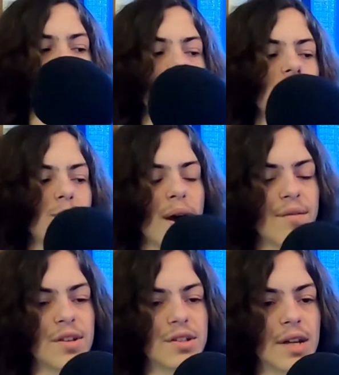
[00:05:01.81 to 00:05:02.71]
If you have
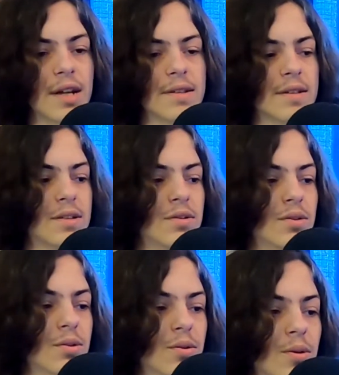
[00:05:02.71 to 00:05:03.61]
the chance
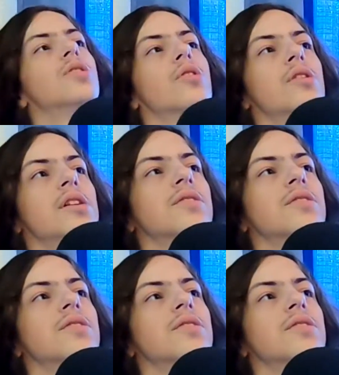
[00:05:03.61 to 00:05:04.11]
to turning the